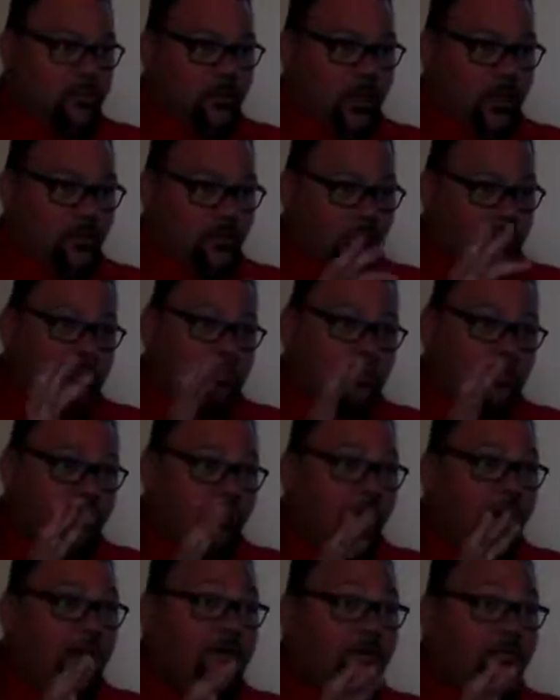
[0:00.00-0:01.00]
Okay, those are the
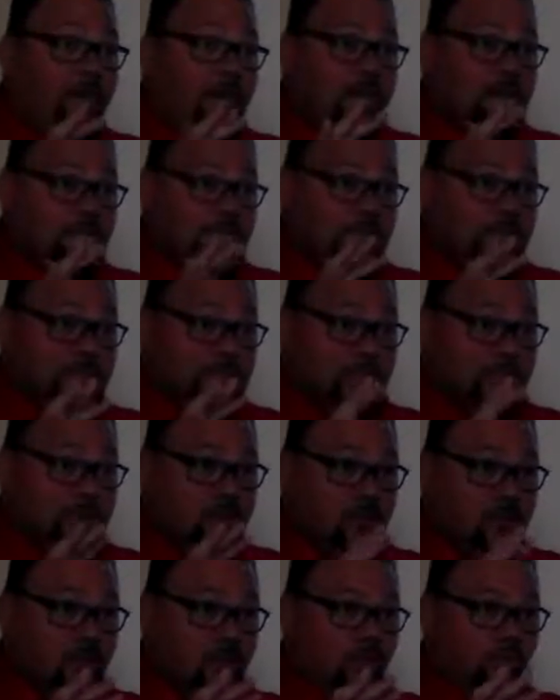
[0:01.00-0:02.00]
5 phases
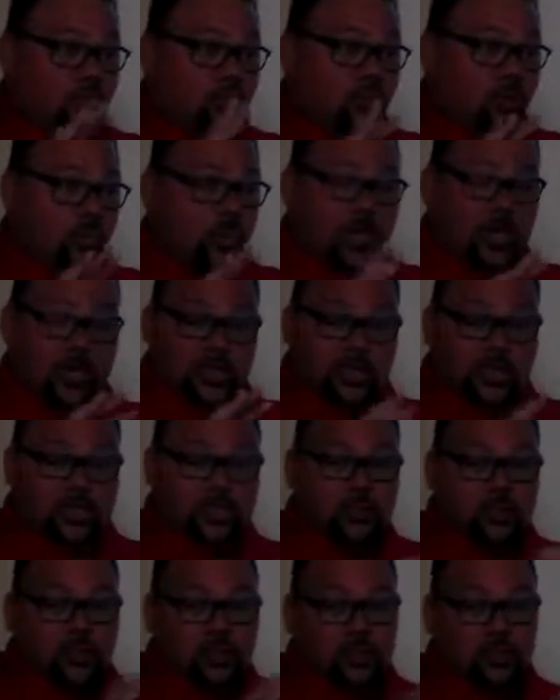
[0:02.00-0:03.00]
through
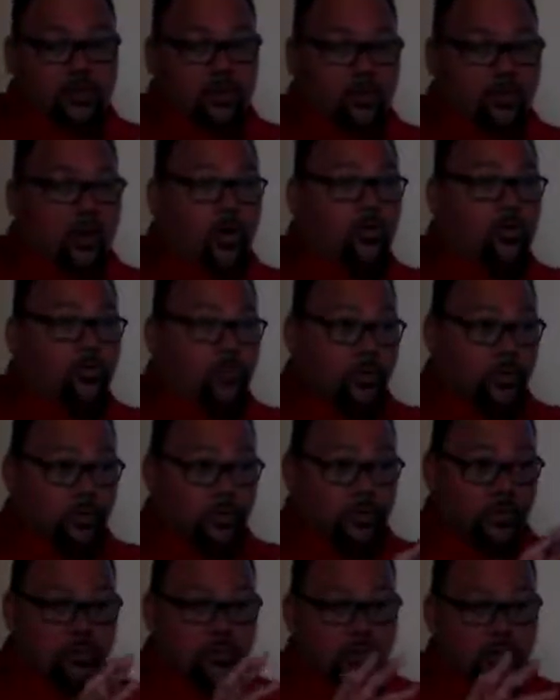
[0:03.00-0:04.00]
which you go through